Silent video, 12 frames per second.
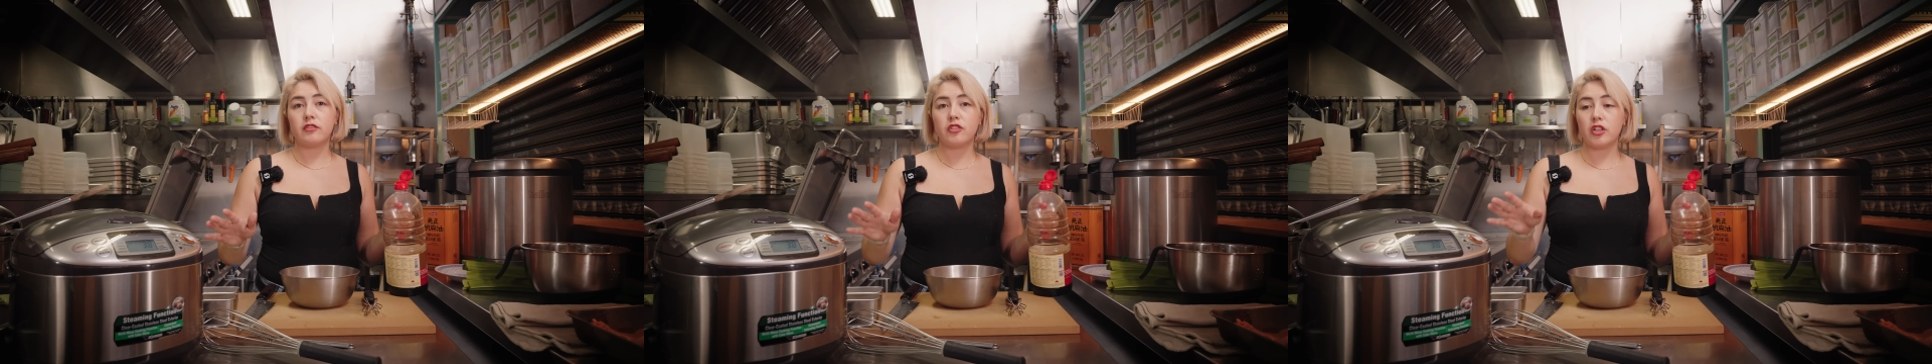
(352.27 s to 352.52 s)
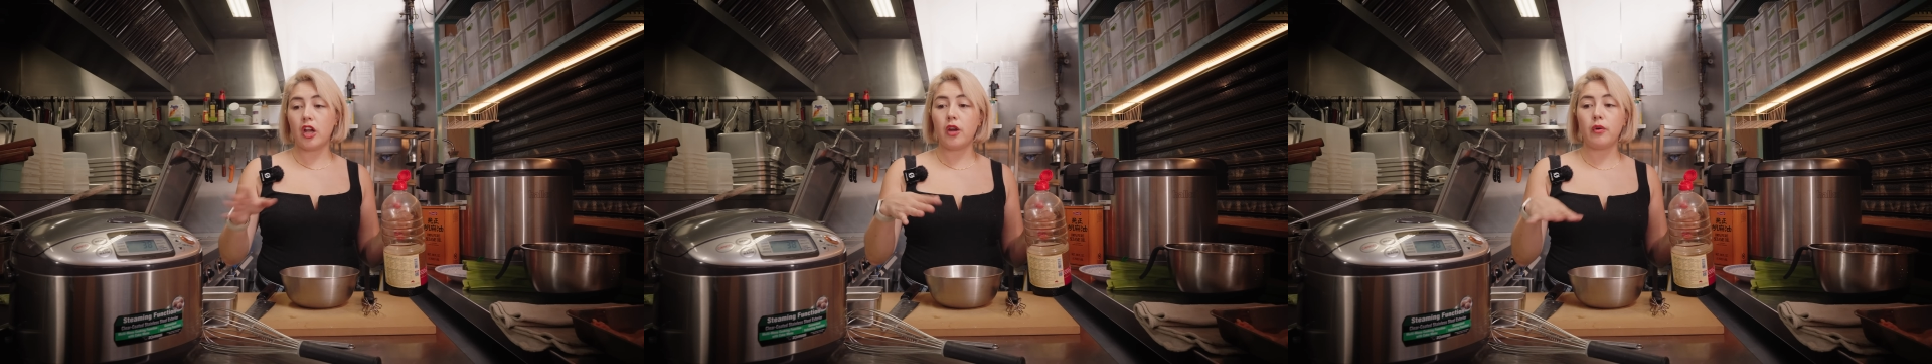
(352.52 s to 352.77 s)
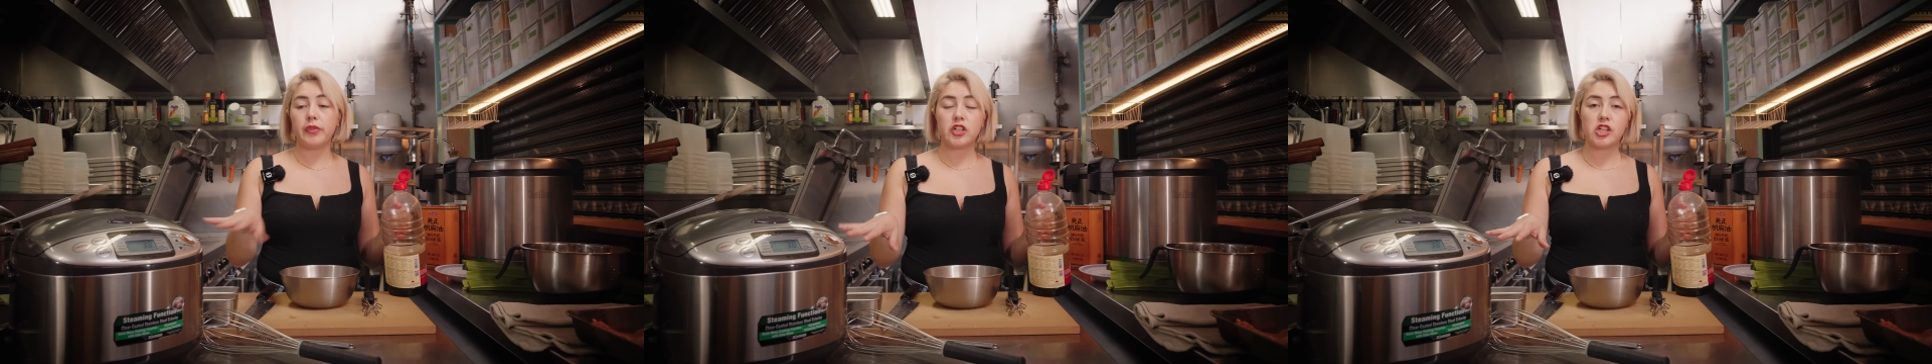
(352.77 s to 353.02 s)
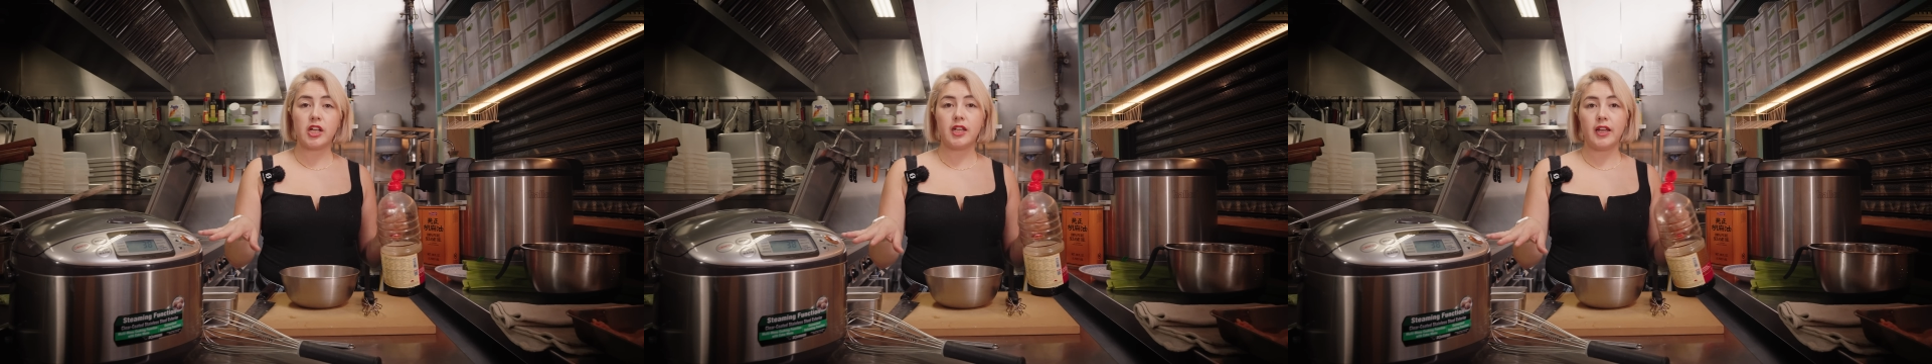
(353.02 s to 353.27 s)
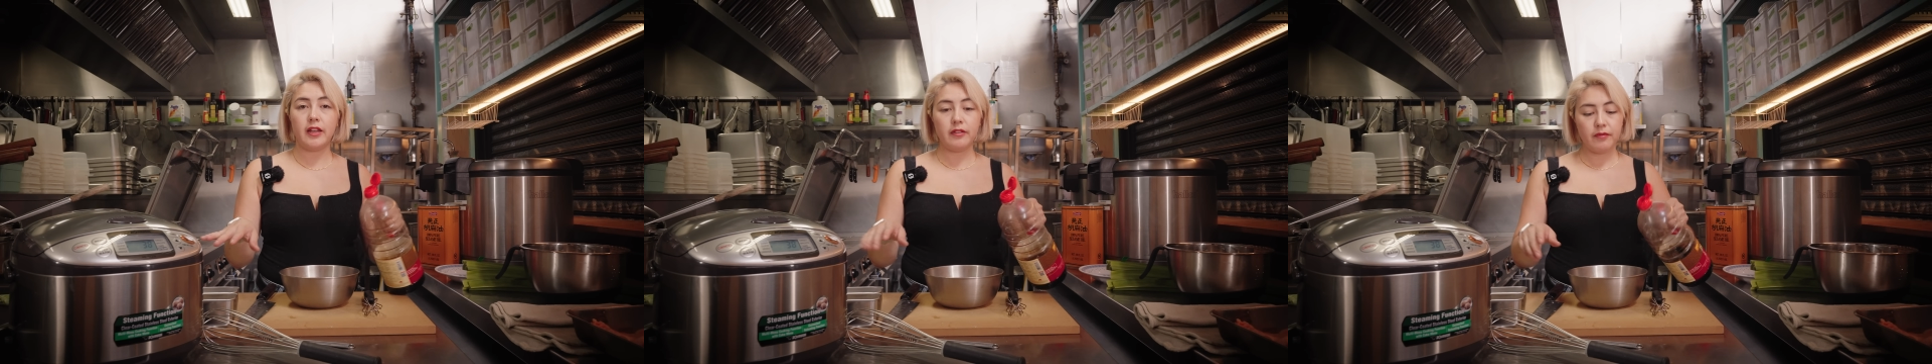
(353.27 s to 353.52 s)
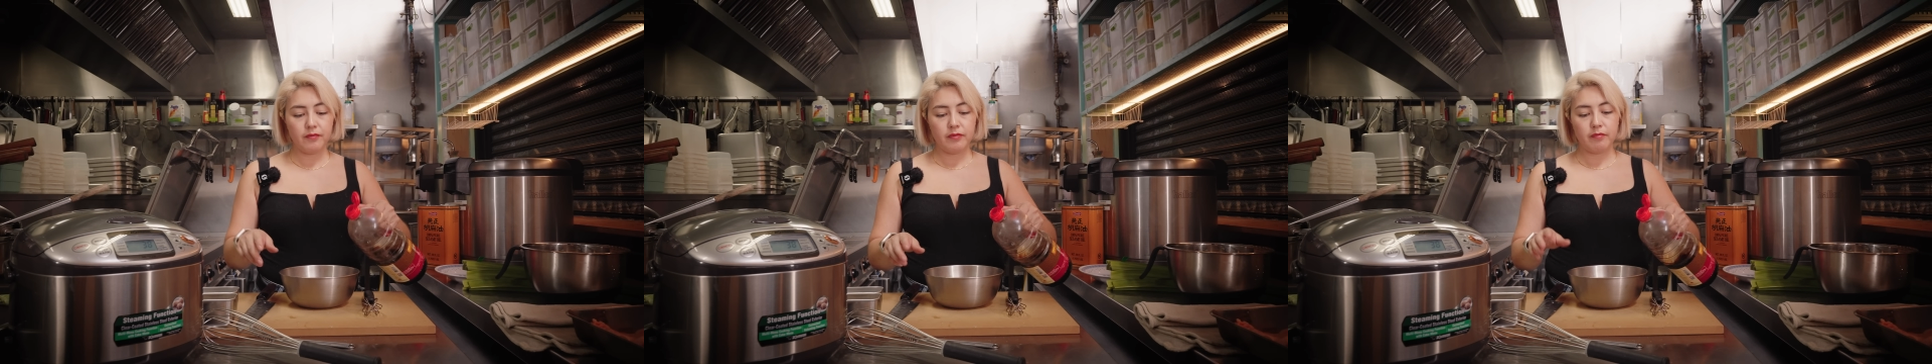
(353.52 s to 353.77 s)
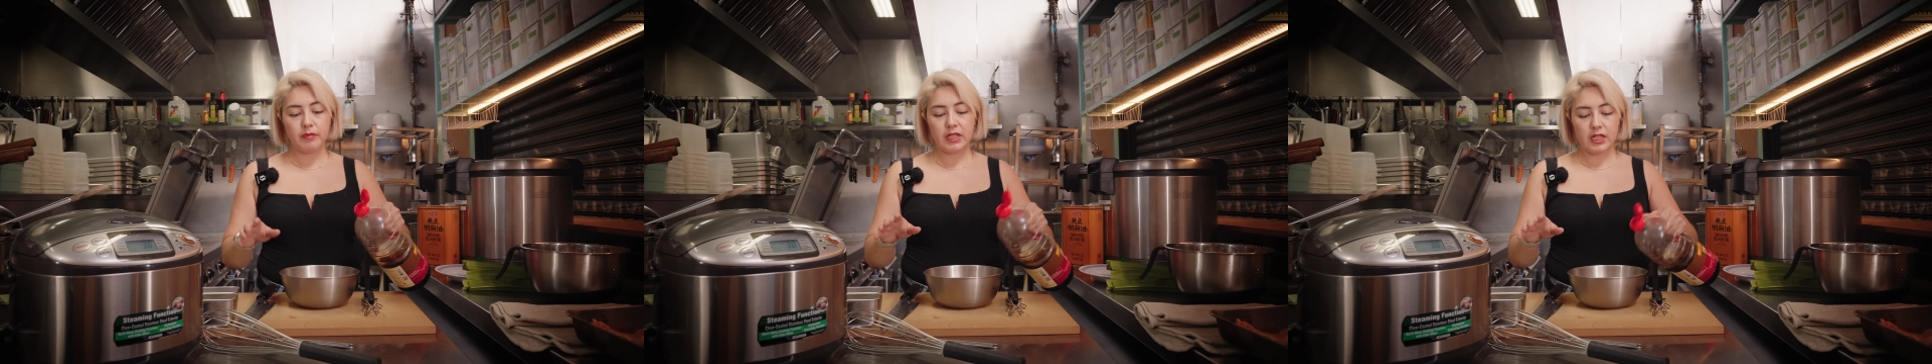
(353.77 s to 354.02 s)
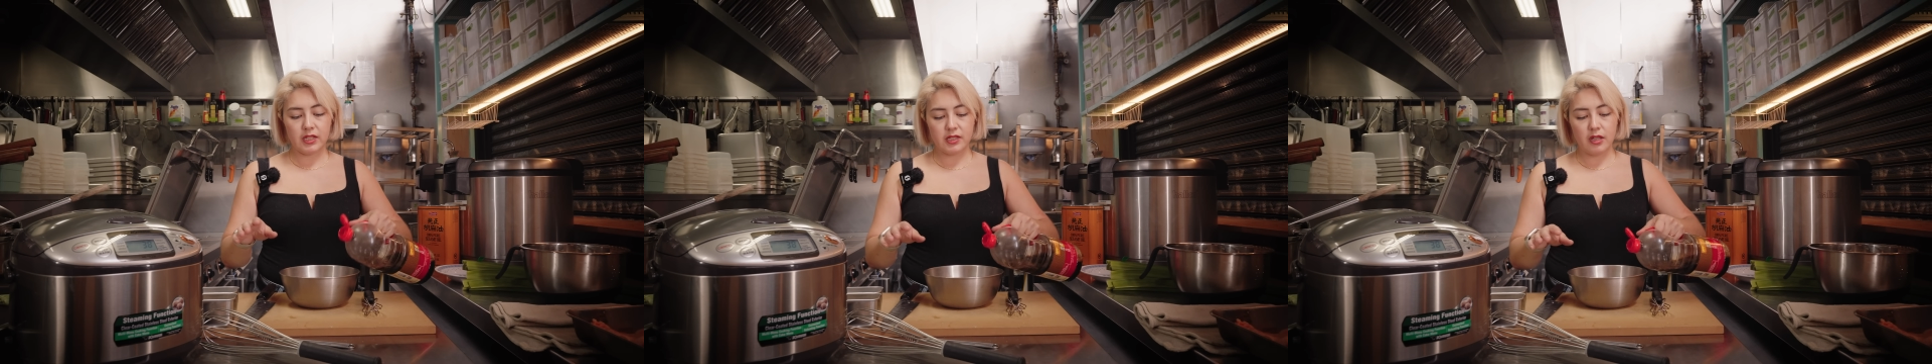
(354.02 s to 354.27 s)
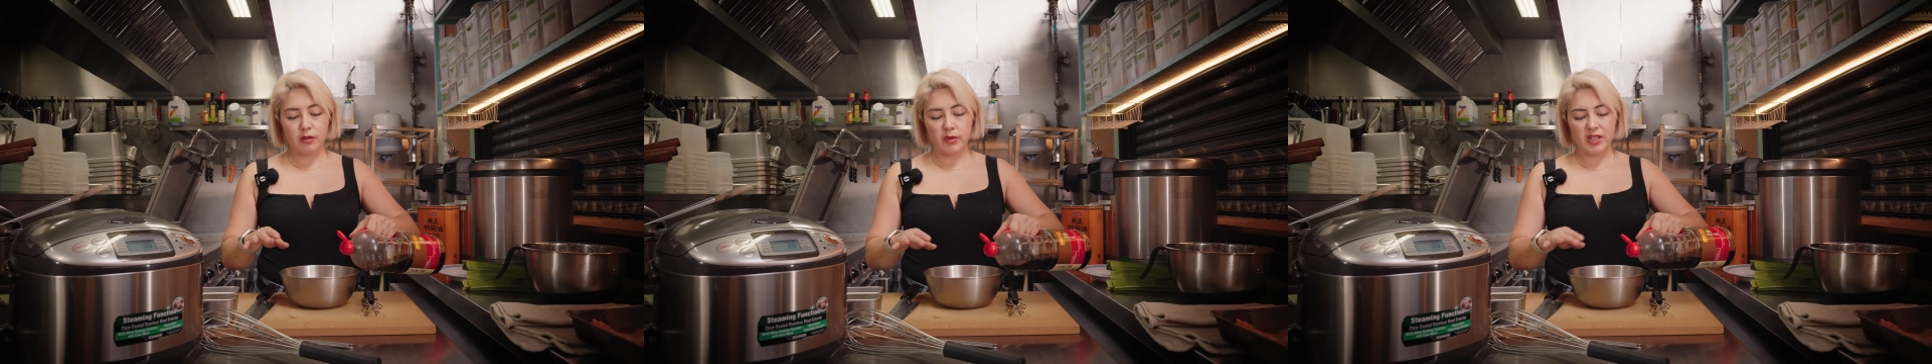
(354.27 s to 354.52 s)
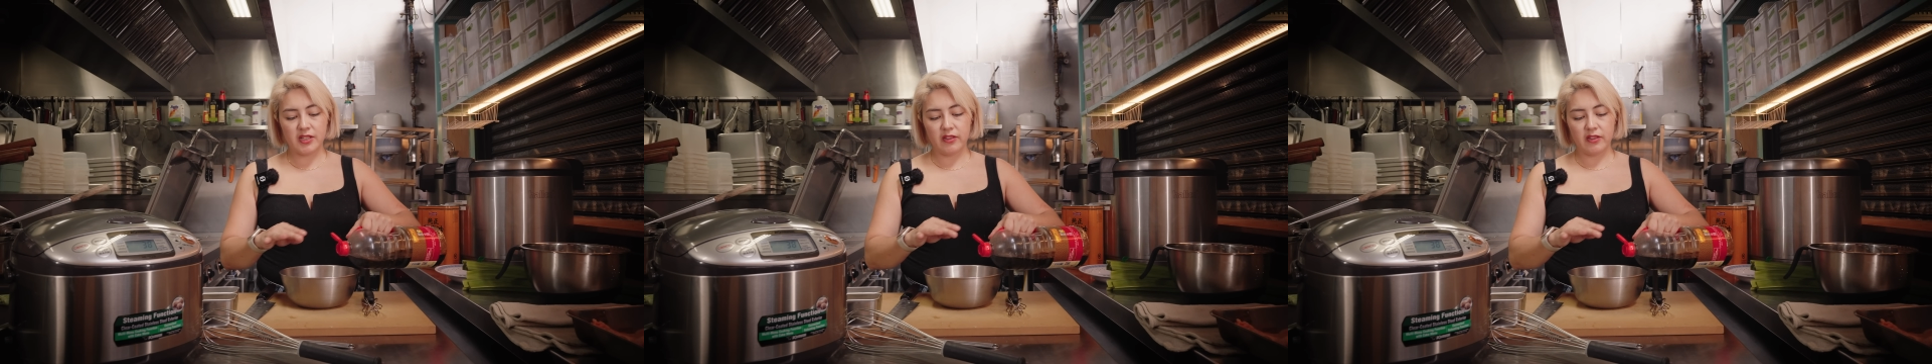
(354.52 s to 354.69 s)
to go on the chicken because otherwise